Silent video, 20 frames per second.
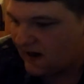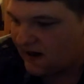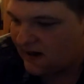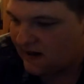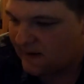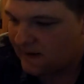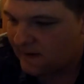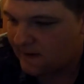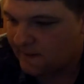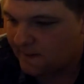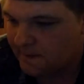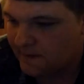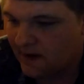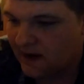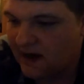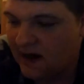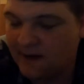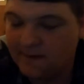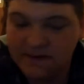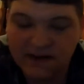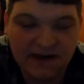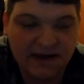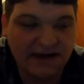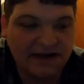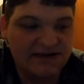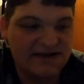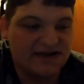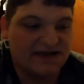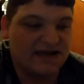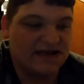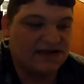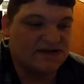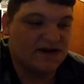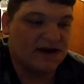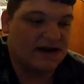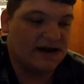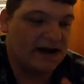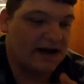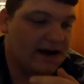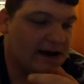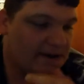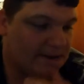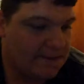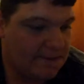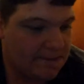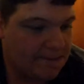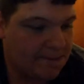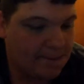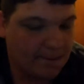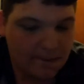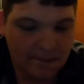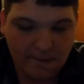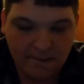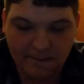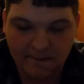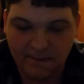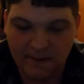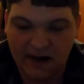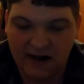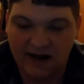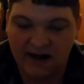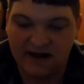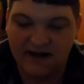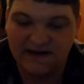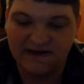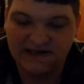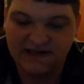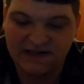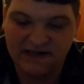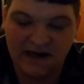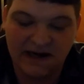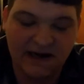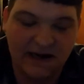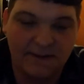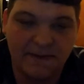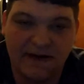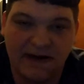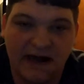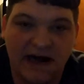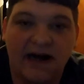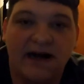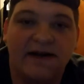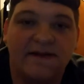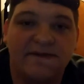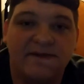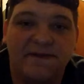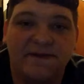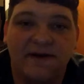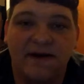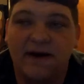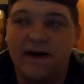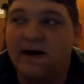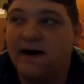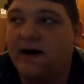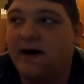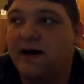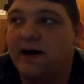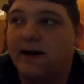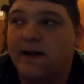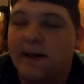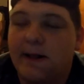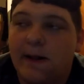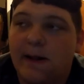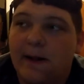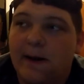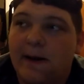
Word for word: yeah, uh, I'm looking into things right now uh, straightening up my life, uh,